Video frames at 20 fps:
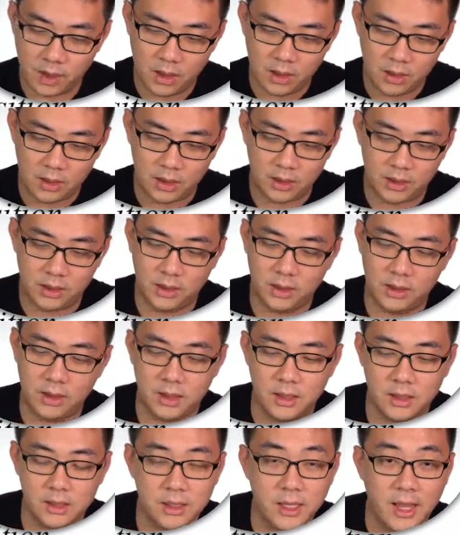theta
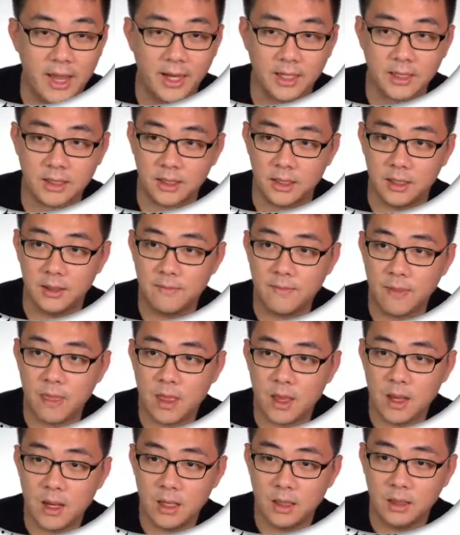is x here.
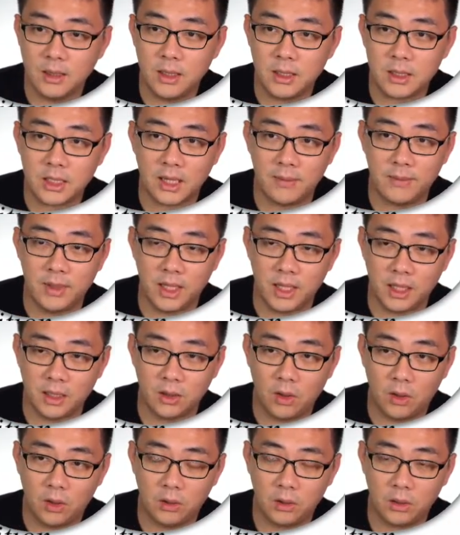This can be
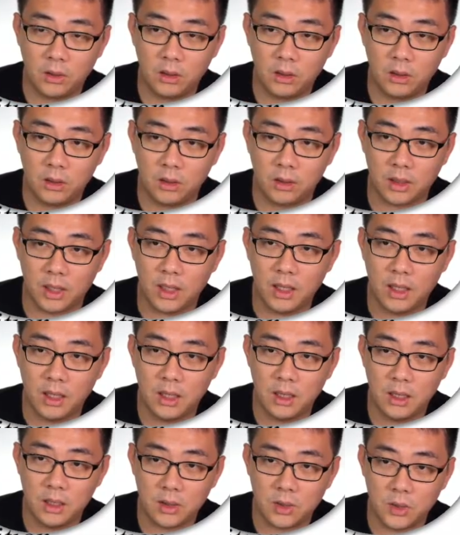ignored. Okay,
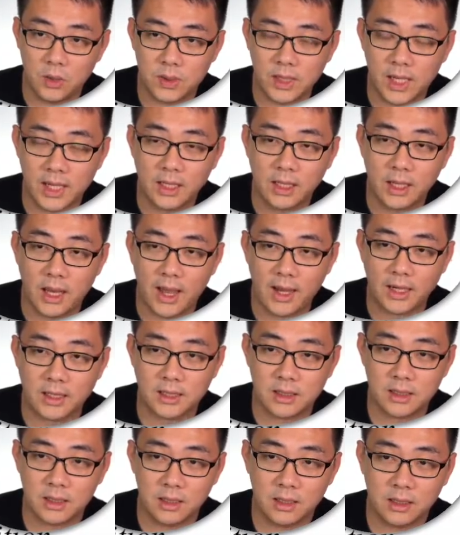cosine
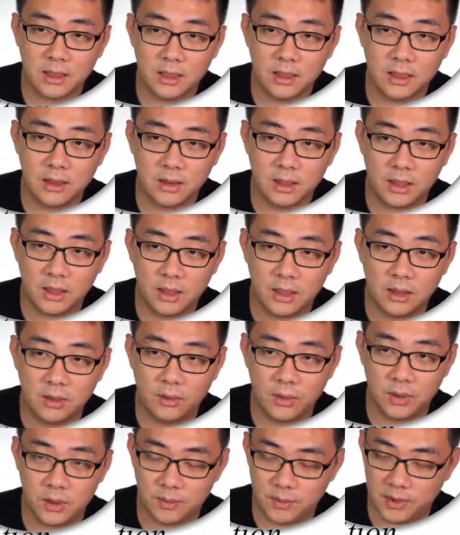x theta here,
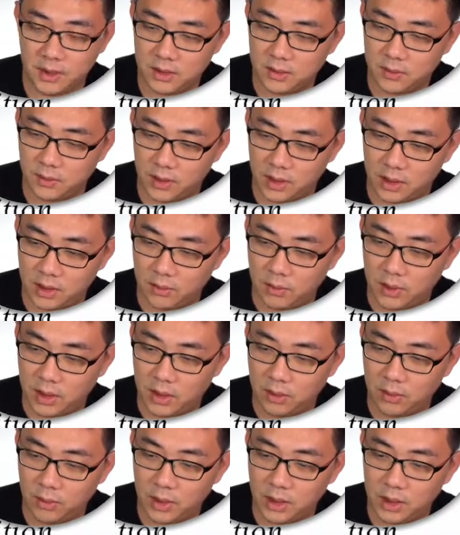which means
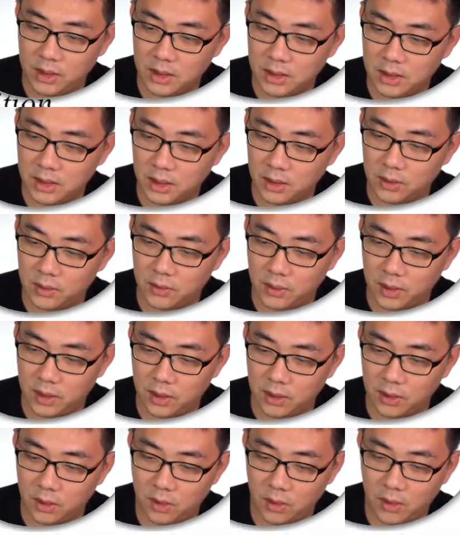we just need to
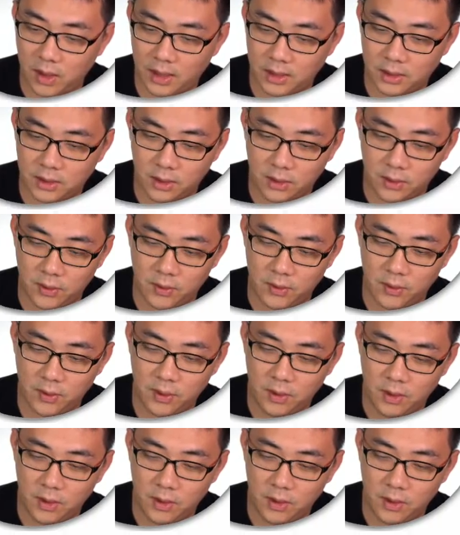ignore until